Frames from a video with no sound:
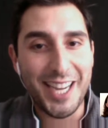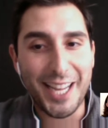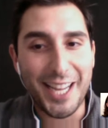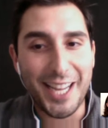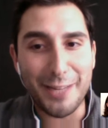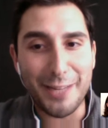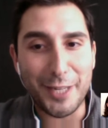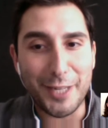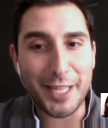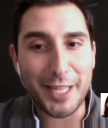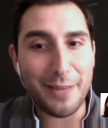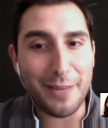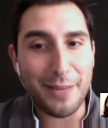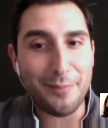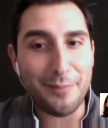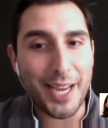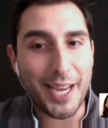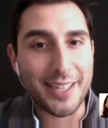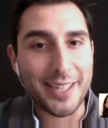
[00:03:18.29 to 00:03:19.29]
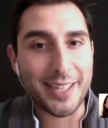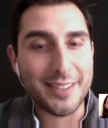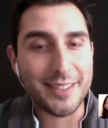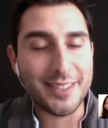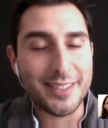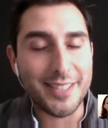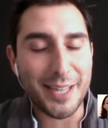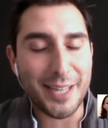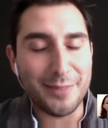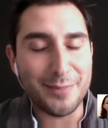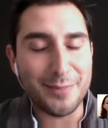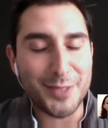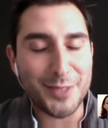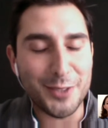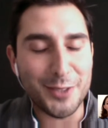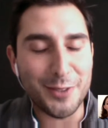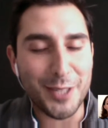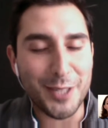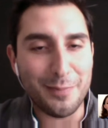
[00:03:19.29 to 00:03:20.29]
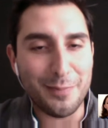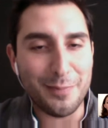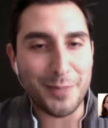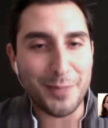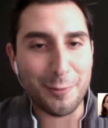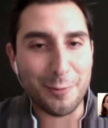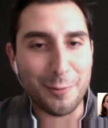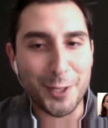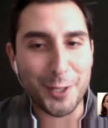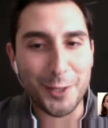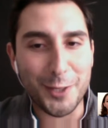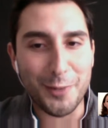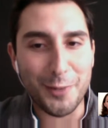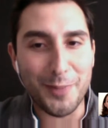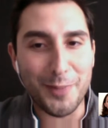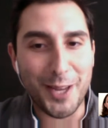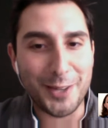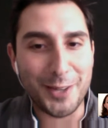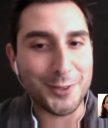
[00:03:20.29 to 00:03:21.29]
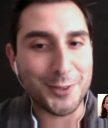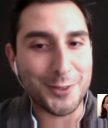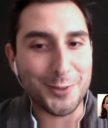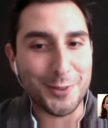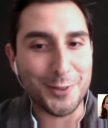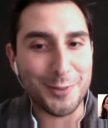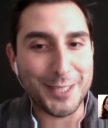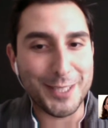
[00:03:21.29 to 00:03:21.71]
And then when it came back time to pick where to go to medical school,